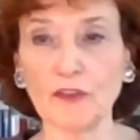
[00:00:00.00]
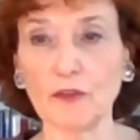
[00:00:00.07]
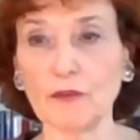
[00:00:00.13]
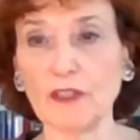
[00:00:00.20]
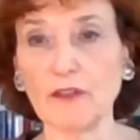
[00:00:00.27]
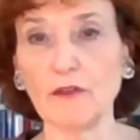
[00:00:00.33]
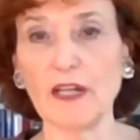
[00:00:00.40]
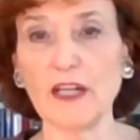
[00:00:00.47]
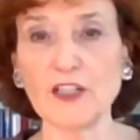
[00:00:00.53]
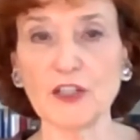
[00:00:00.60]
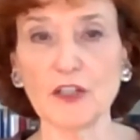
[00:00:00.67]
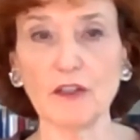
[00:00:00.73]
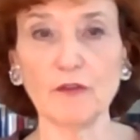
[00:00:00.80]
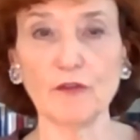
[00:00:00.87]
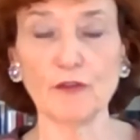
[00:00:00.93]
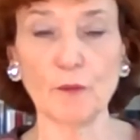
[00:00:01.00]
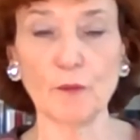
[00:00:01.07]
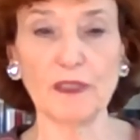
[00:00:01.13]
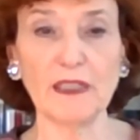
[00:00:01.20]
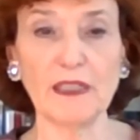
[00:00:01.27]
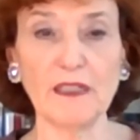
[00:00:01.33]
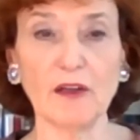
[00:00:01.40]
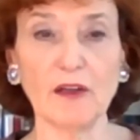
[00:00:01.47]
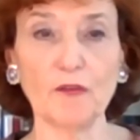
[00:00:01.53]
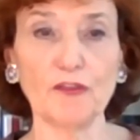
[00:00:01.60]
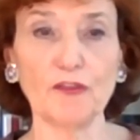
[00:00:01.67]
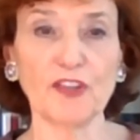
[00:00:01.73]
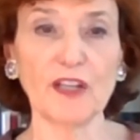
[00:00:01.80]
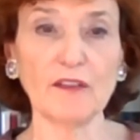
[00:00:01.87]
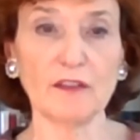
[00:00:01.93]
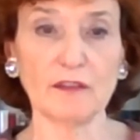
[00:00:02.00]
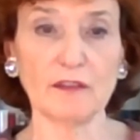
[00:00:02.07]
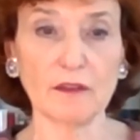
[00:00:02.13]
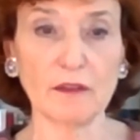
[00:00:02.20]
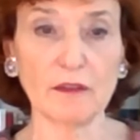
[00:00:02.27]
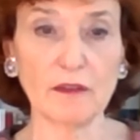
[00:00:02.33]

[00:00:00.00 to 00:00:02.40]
a regulation forbidding offsets,